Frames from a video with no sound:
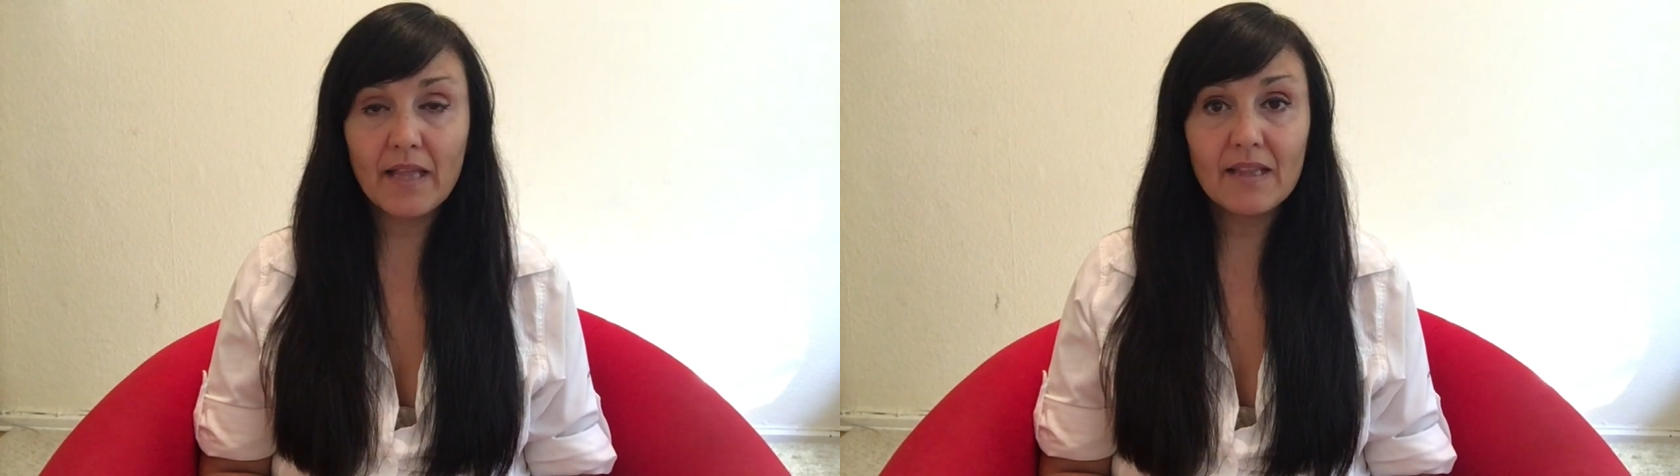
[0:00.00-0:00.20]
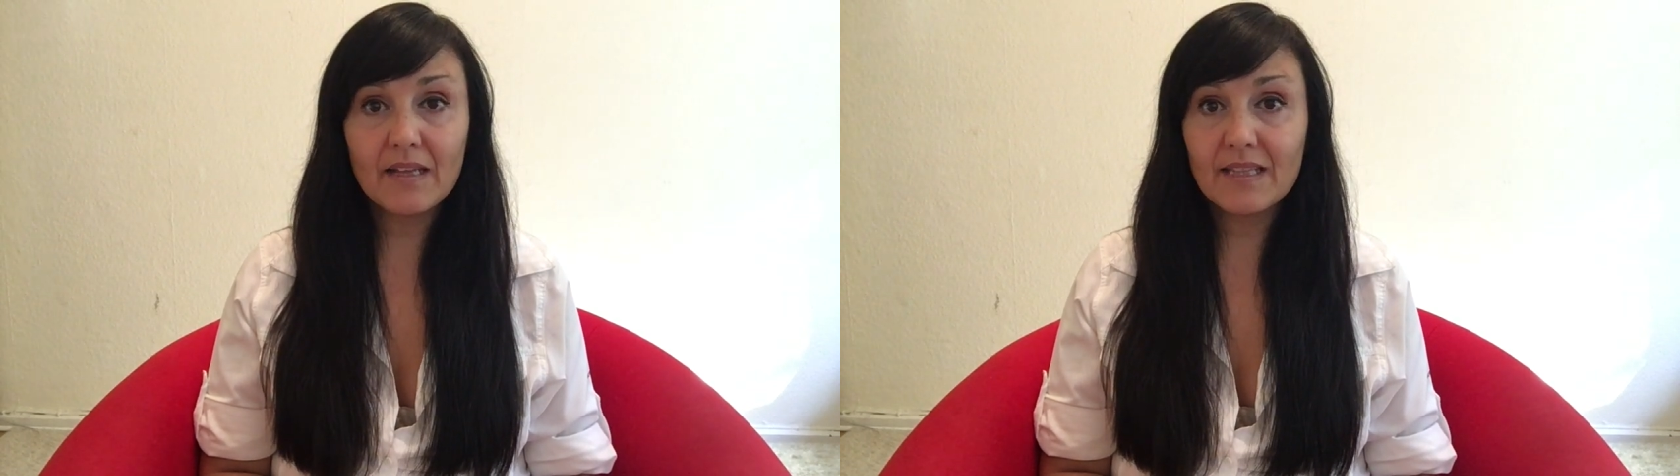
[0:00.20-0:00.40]

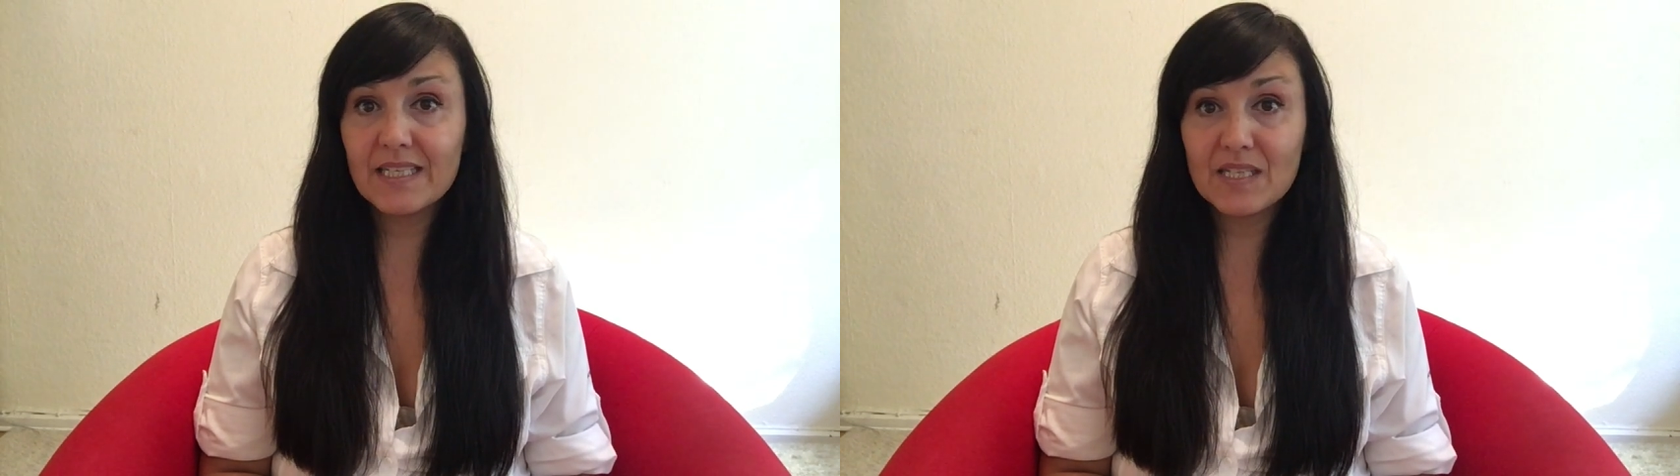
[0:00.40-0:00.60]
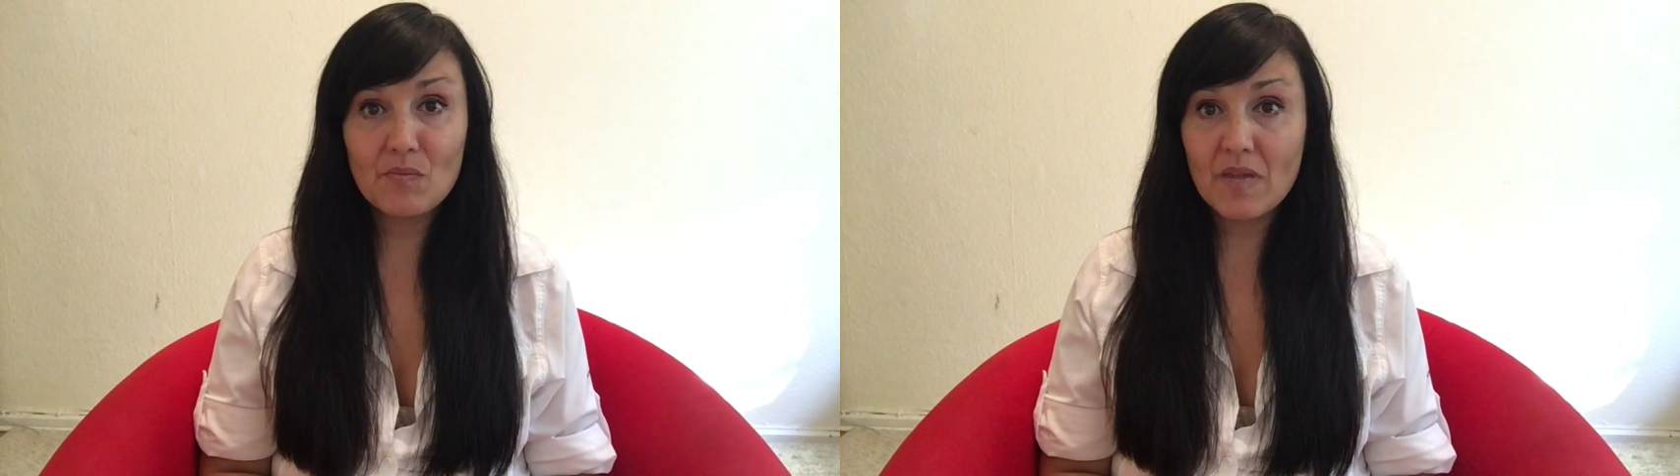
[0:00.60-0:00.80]
and that
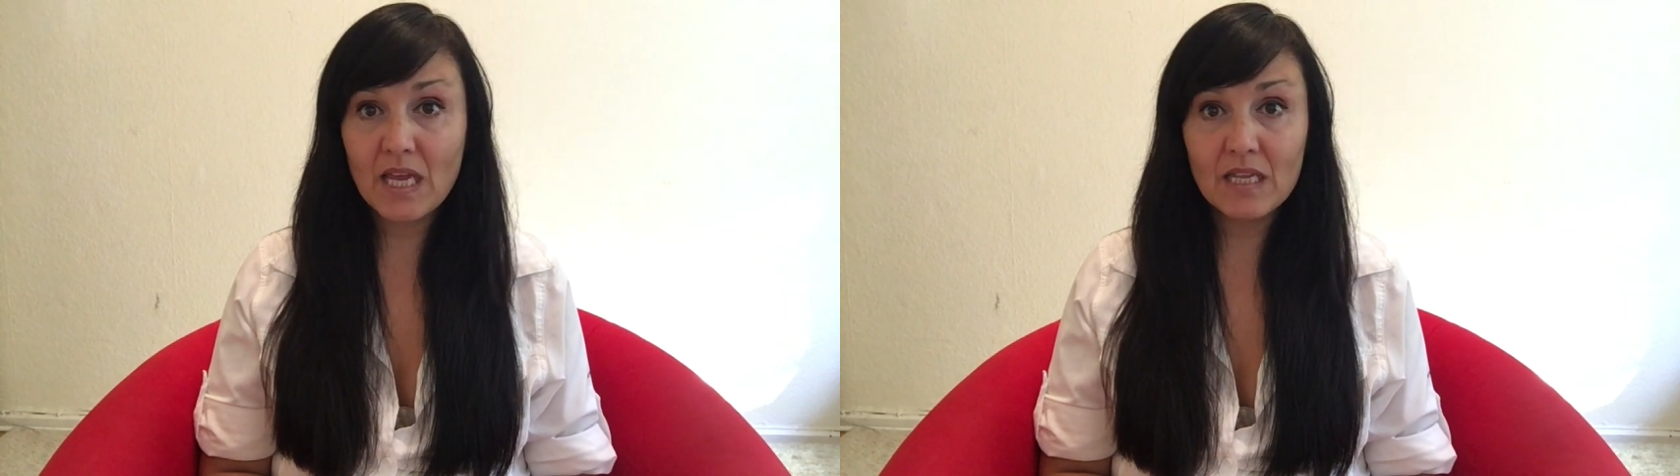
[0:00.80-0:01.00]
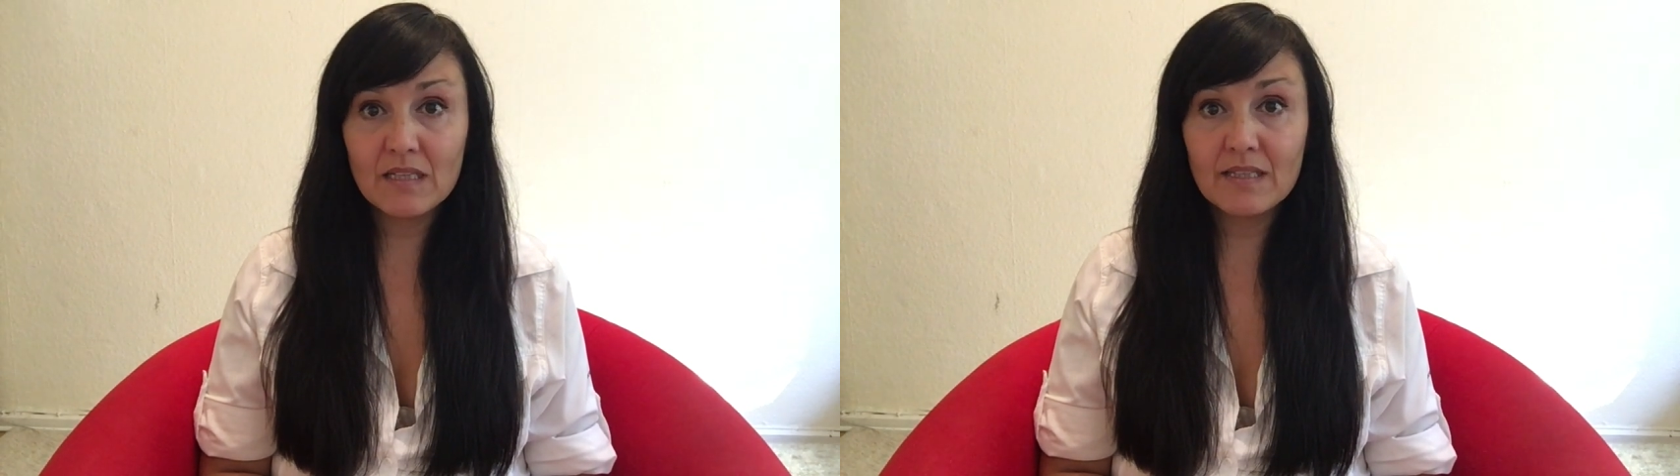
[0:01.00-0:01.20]
doesn't
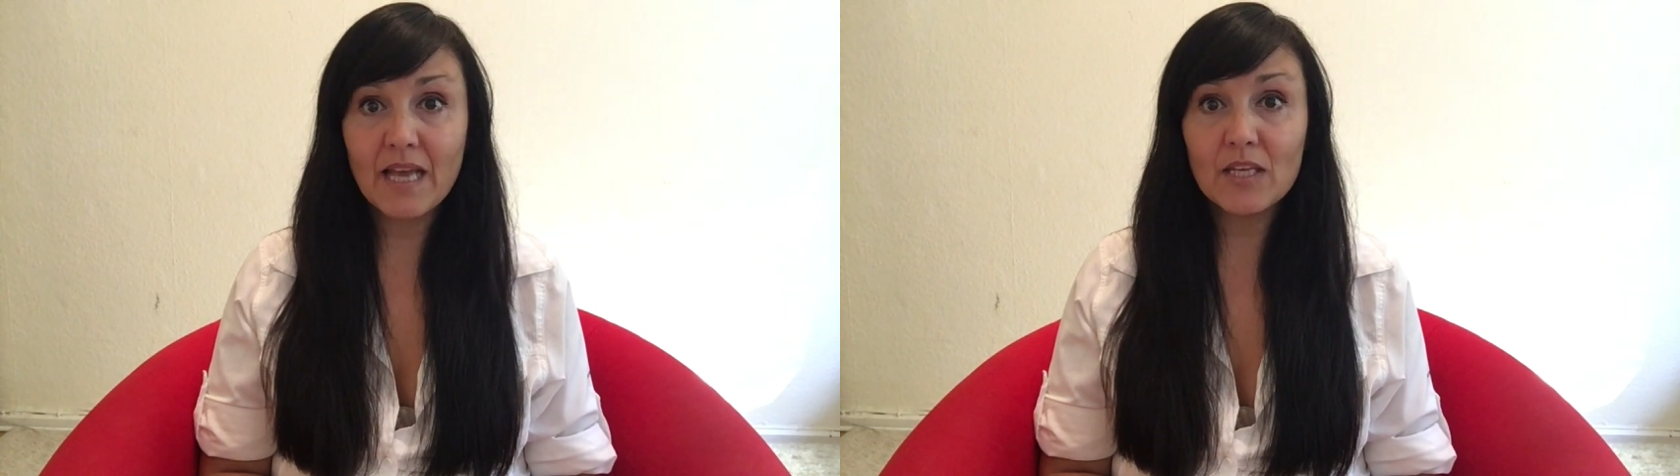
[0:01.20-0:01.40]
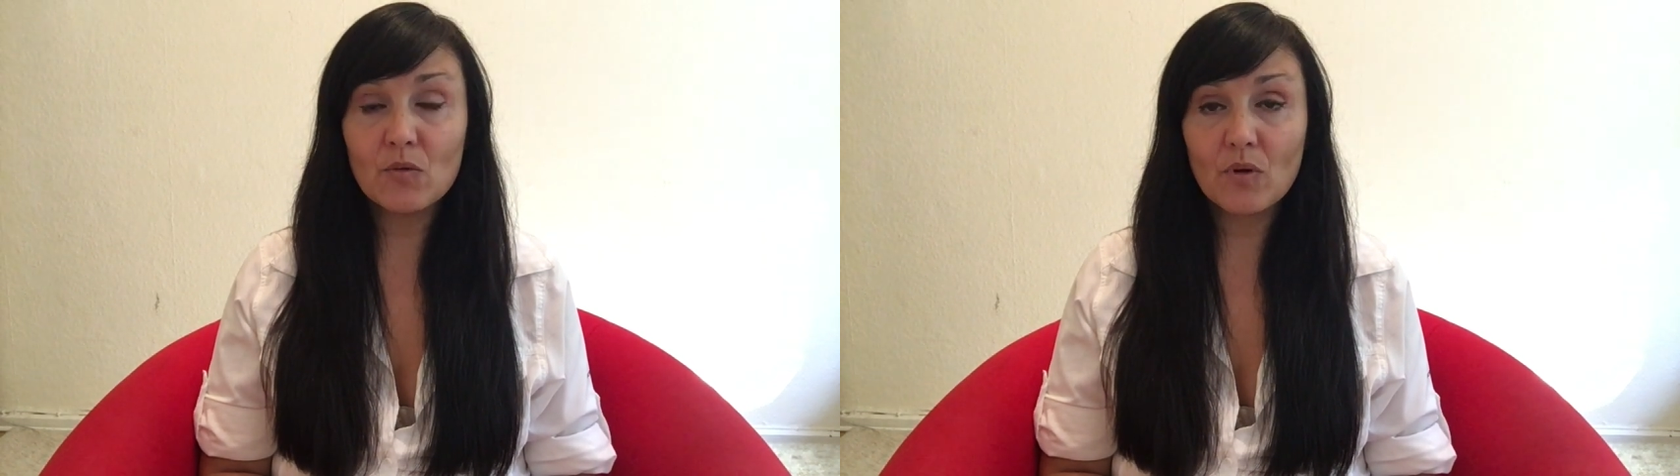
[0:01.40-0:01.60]
mean
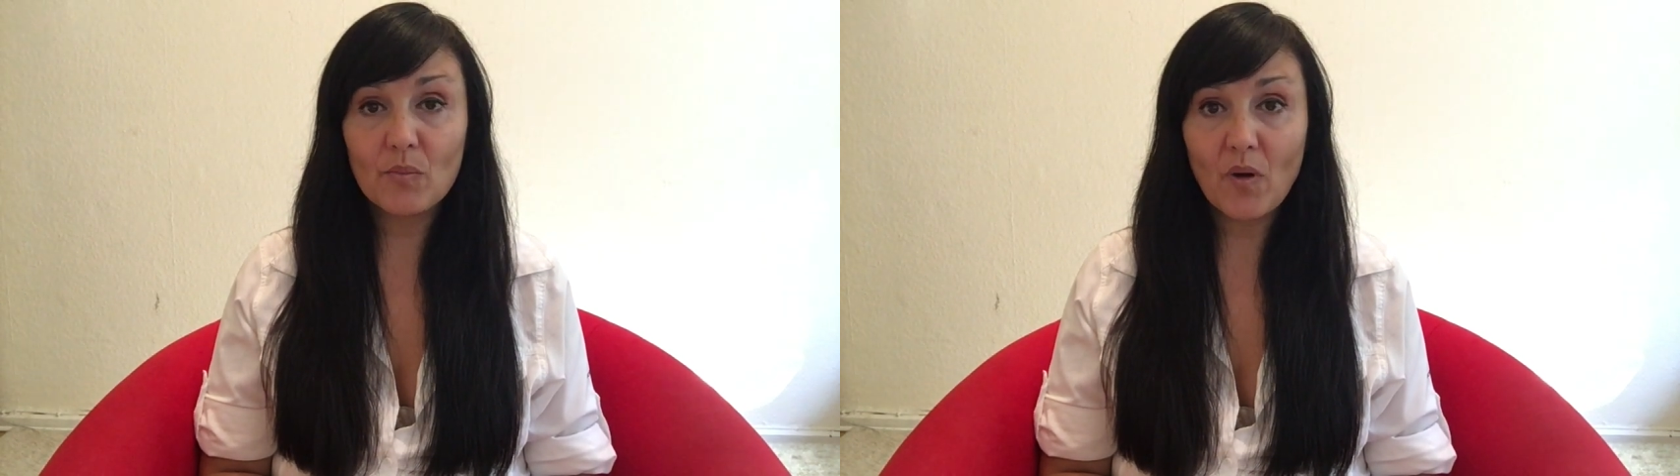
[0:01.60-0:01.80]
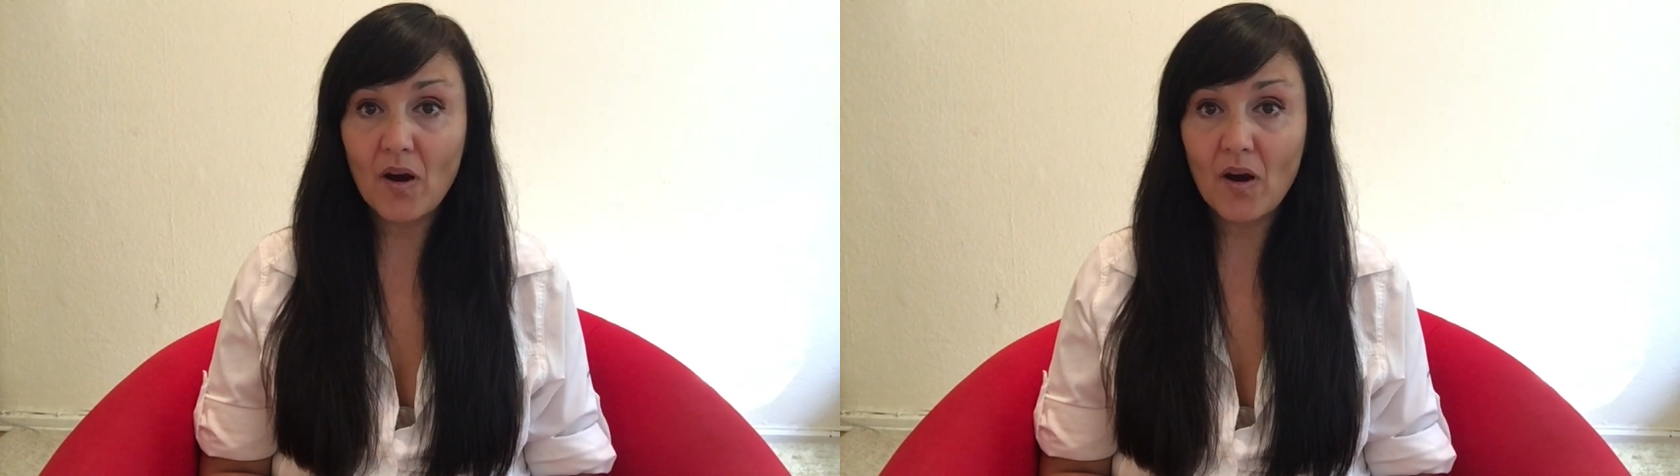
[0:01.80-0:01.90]
that you were